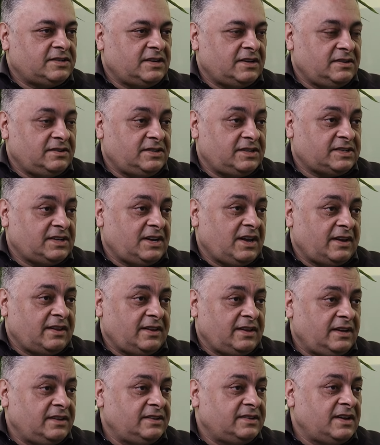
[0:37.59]
And just like
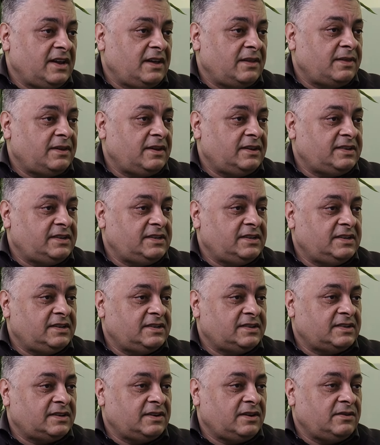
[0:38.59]
the internet 30
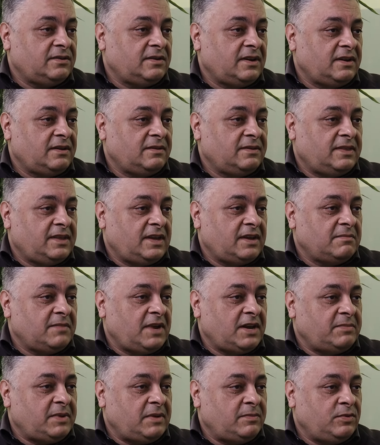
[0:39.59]
years ago, I don't think
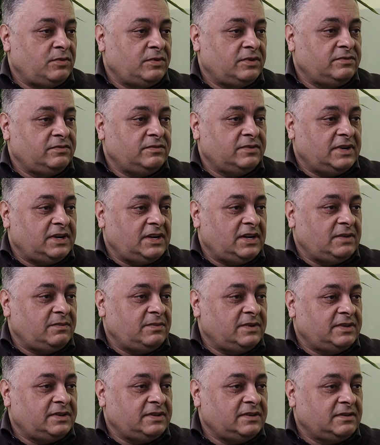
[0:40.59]
many people could really, with